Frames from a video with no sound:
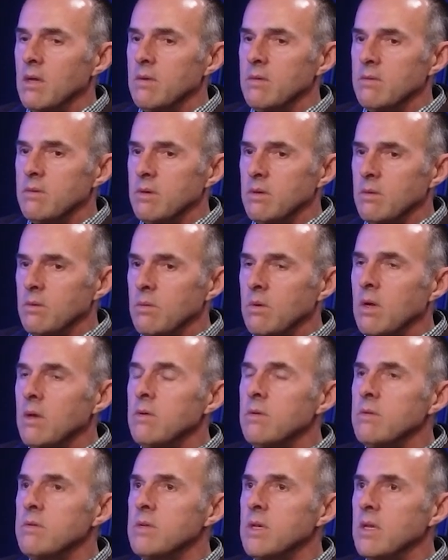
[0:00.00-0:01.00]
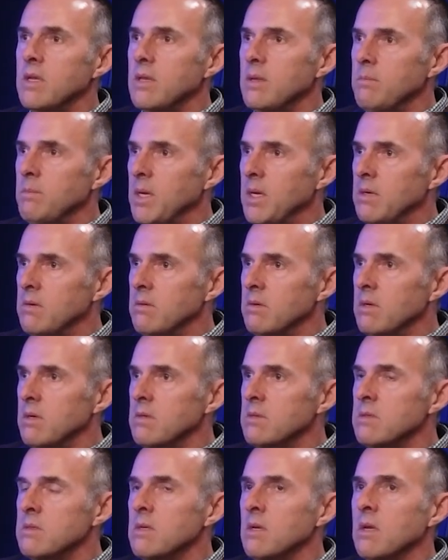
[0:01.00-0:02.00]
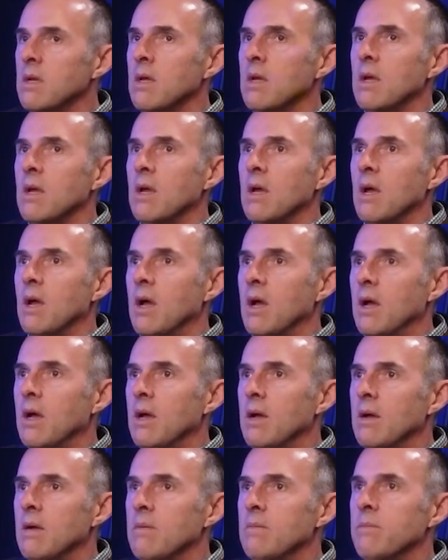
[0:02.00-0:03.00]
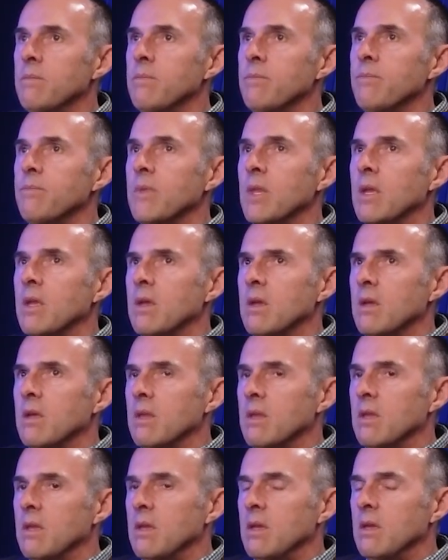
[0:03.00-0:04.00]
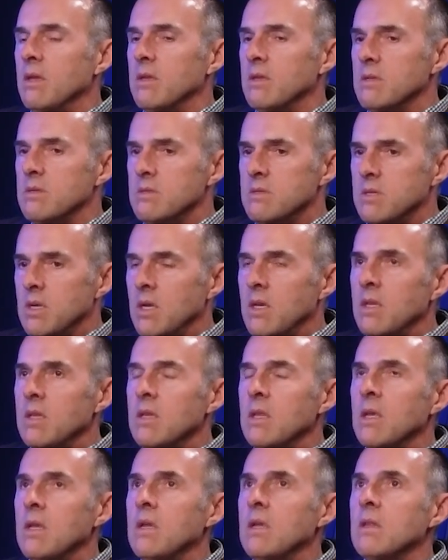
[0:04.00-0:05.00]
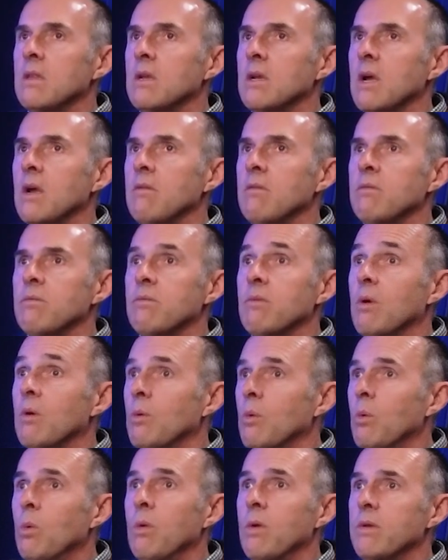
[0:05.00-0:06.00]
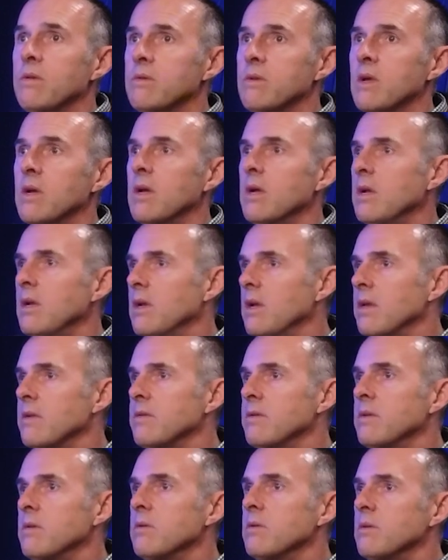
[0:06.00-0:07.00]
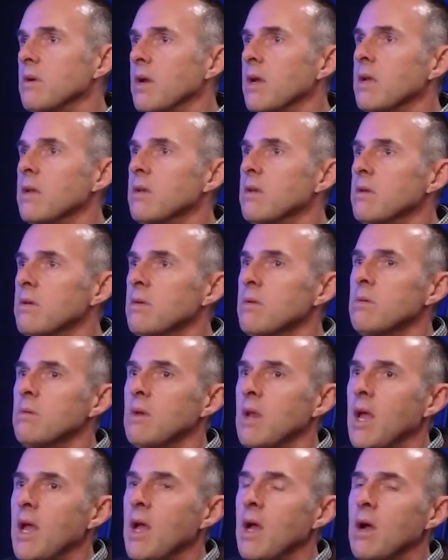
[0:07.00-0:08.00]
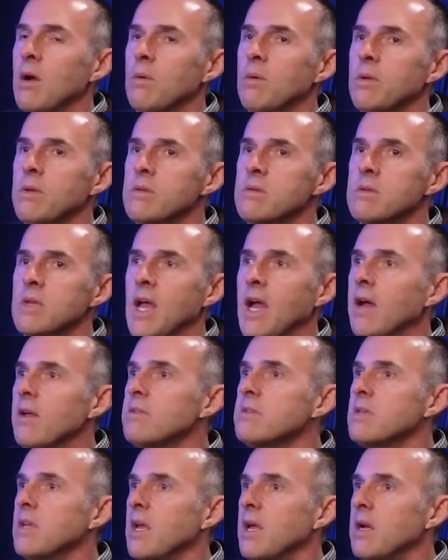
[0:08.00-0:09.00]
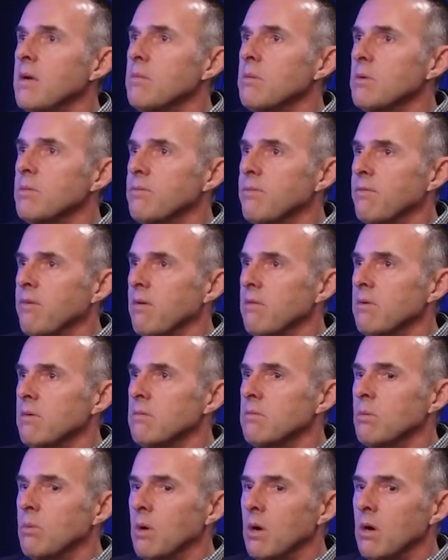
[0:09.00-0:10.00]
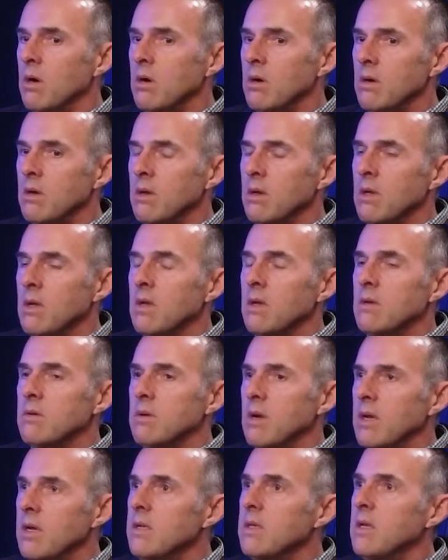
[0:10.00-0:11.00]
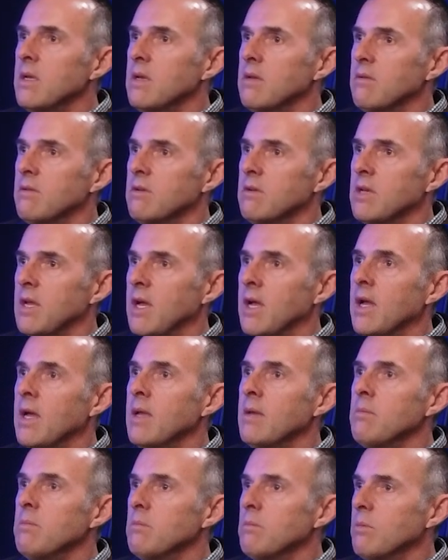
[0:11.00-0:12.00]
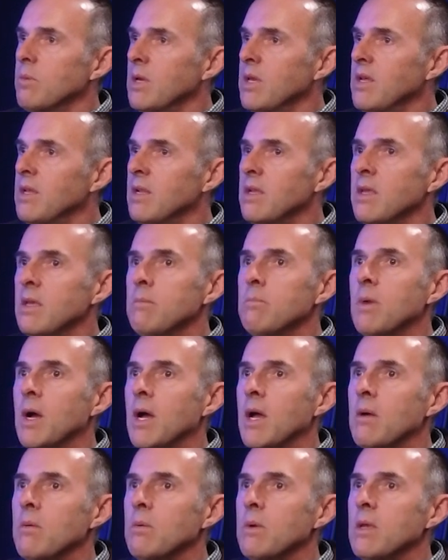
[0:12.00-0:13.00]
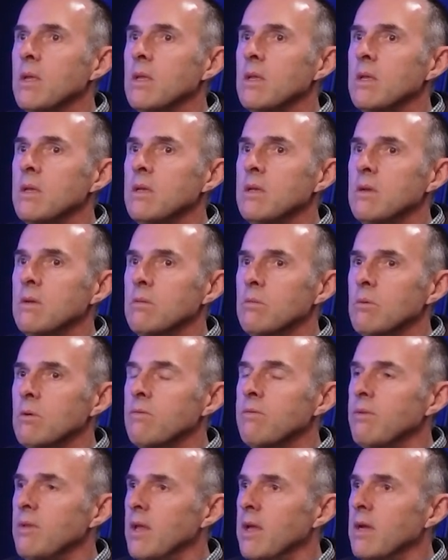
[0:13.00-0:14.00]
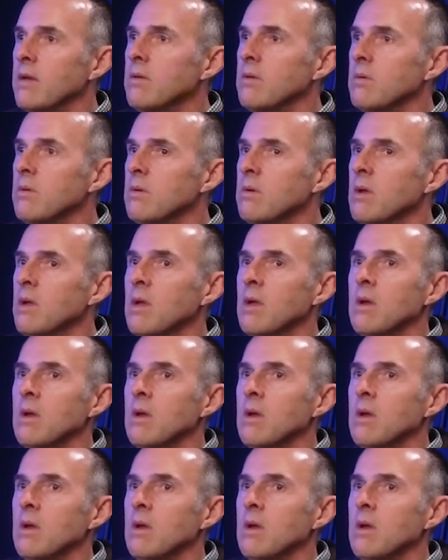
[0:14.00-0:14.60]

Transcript: So understand the metrics. The second thing that I've always done, and I still try to do now, is outside of work, try to take time weekly, bi-weekly to reflect on